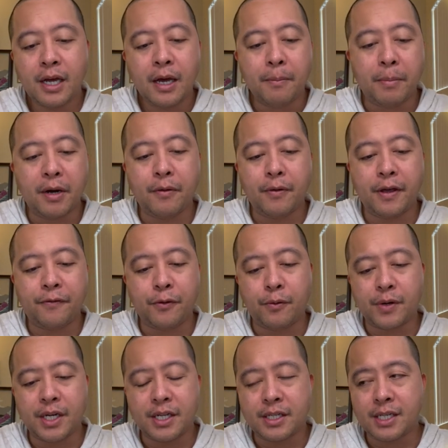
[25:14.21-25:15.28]
But if you
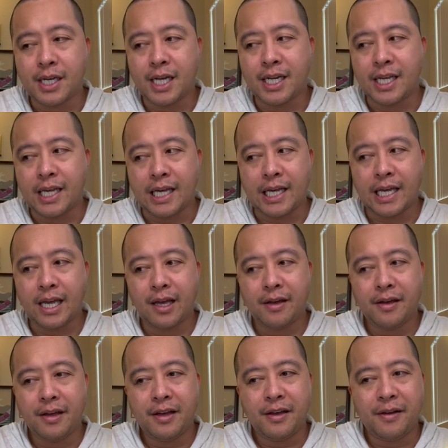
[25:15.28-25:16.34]
run into any
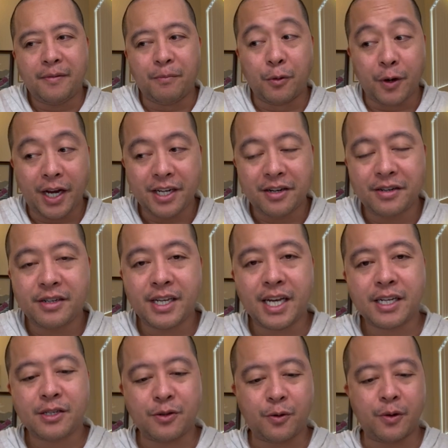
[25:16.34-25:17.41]
Miraidon
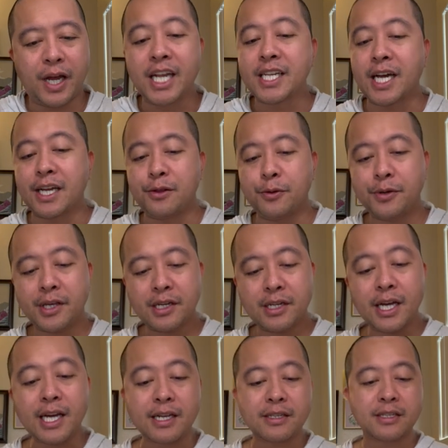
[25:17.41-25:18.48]
decks or anti-Lugia
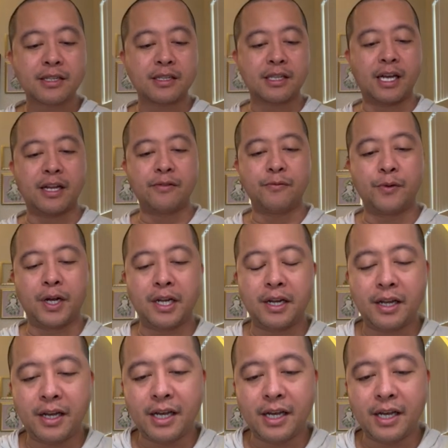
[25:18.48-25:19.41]
decks that run